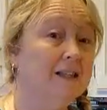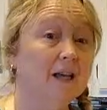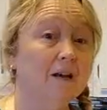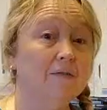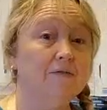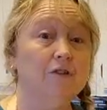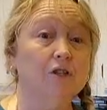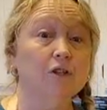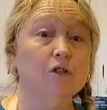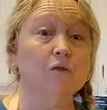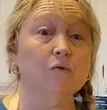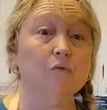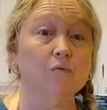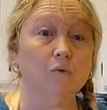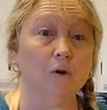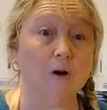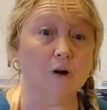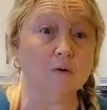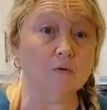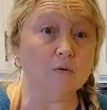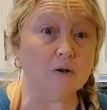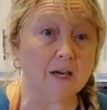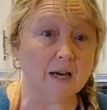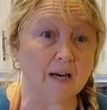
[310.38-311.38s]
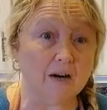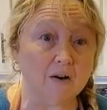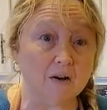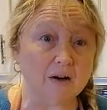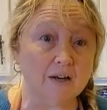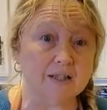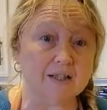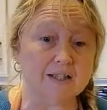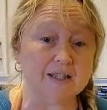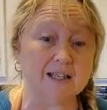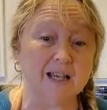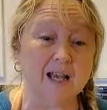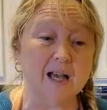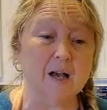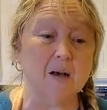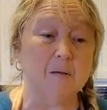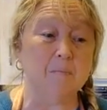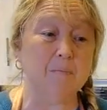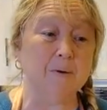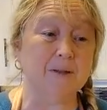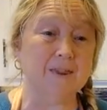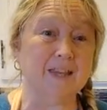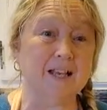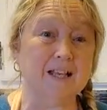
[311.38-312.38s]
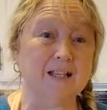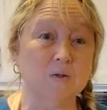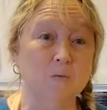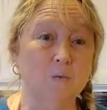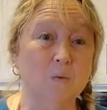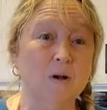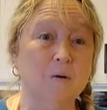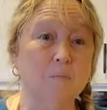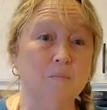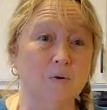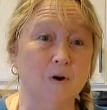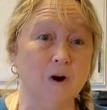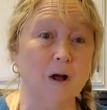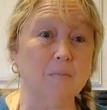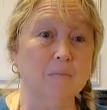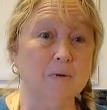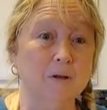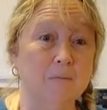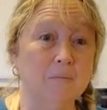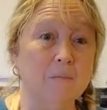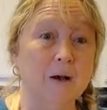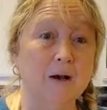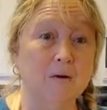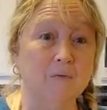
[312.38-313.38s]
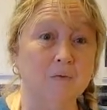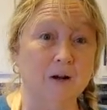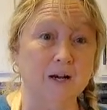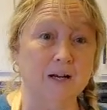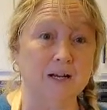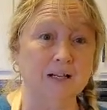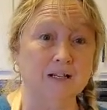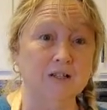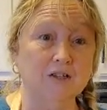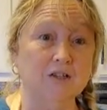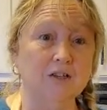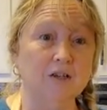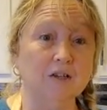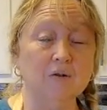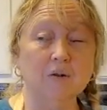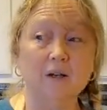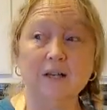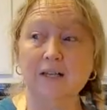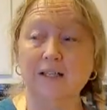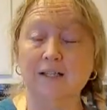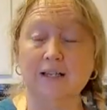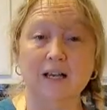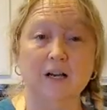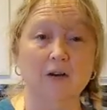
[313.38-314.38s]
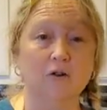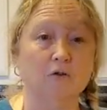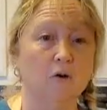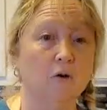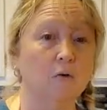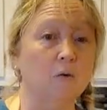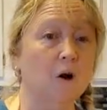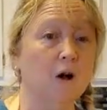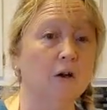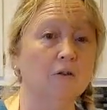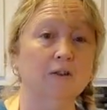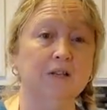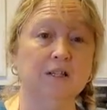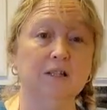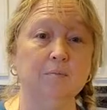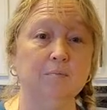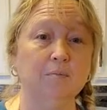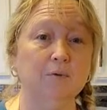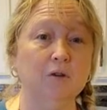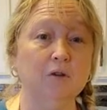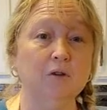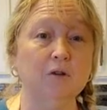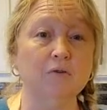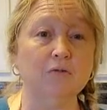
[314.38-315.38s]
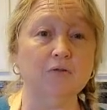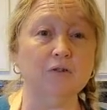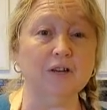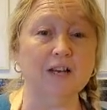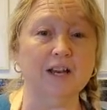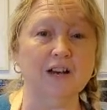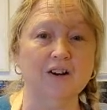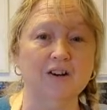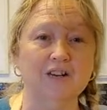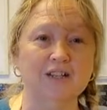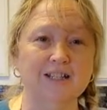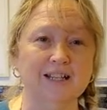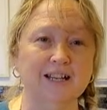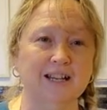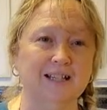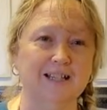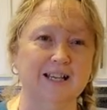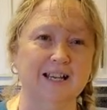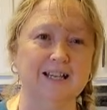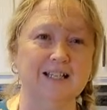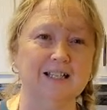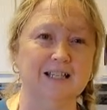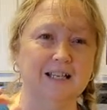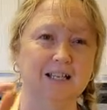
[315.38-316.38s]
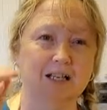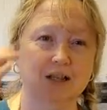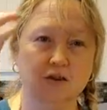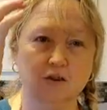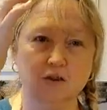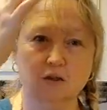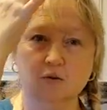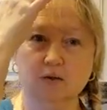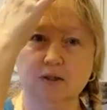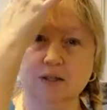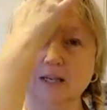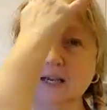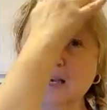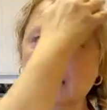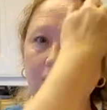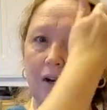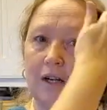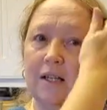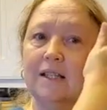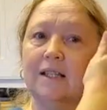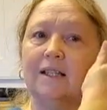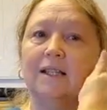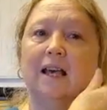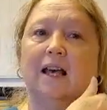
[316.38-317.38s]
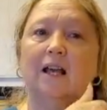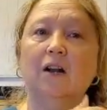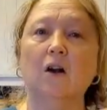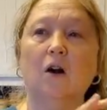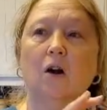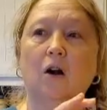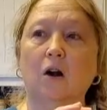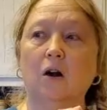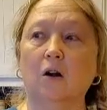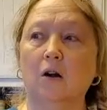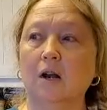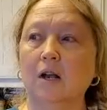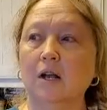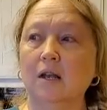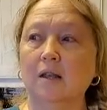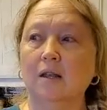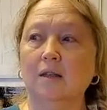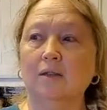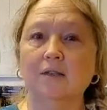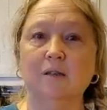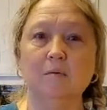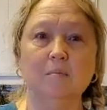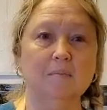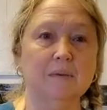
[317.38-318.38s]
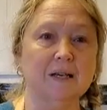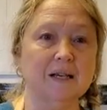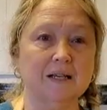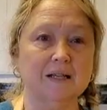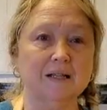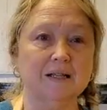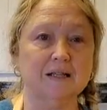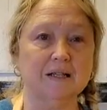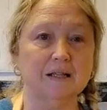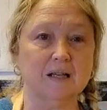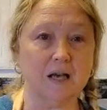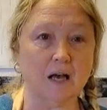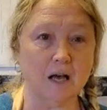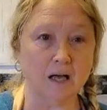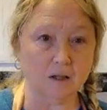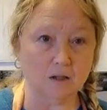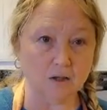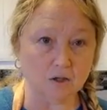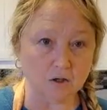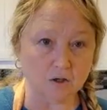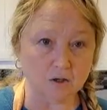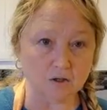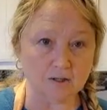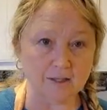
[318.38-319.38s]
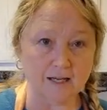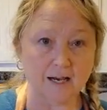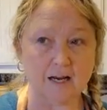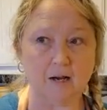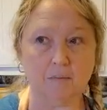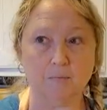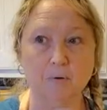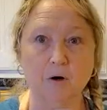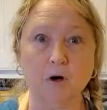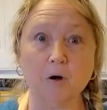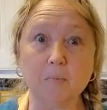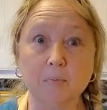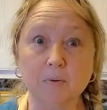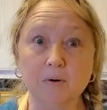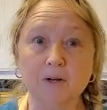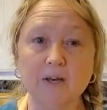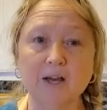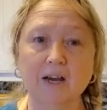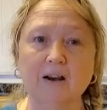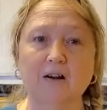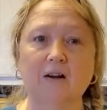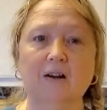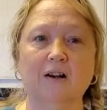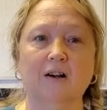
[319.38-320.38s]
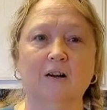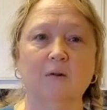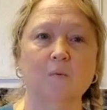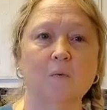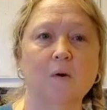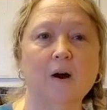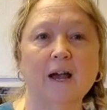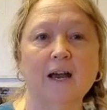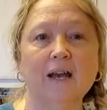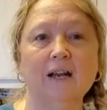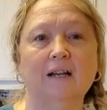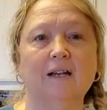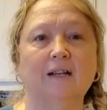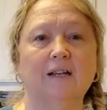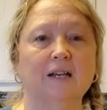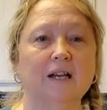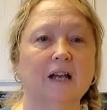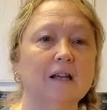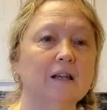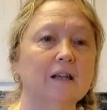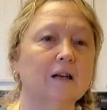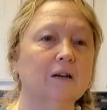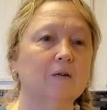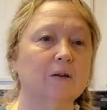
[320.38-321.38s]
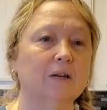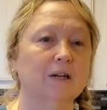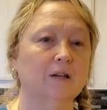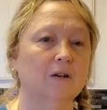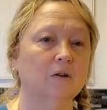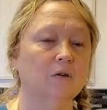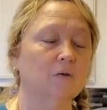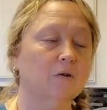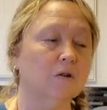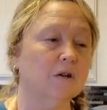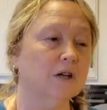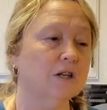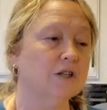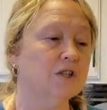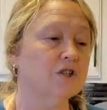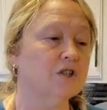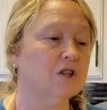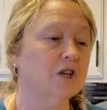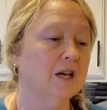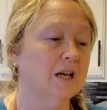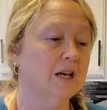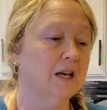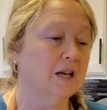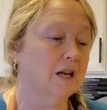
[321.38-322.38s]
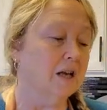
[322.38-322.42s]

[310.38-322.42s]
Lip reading: love to grow carrots, but that's one problem I run into is I grew all these beautiful carrots, and I like to get those carrots that are the mixed colors, like a purple carrot and a white and a yellow and an orange,